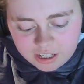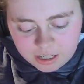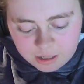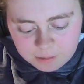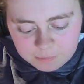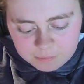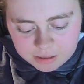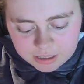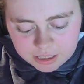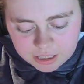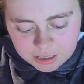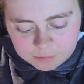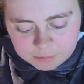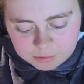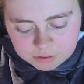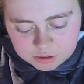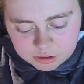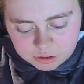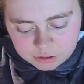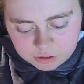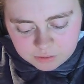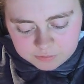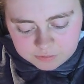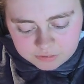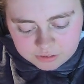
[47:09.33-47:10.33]
have been able
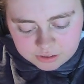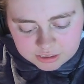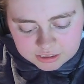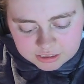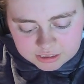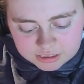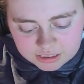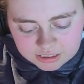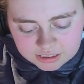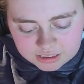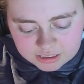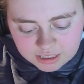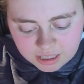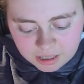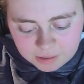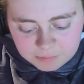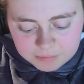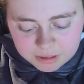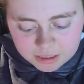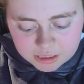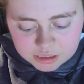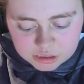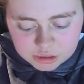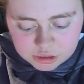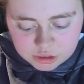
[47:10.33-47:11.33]
to avoid.
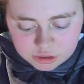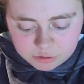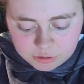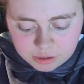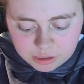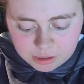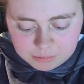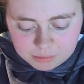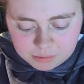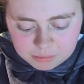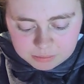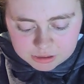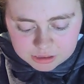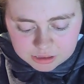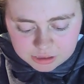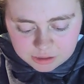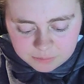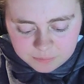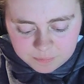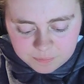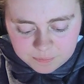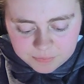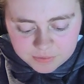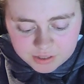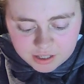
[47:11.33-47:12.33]
That means you helped them
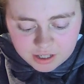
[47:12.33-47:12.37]
too.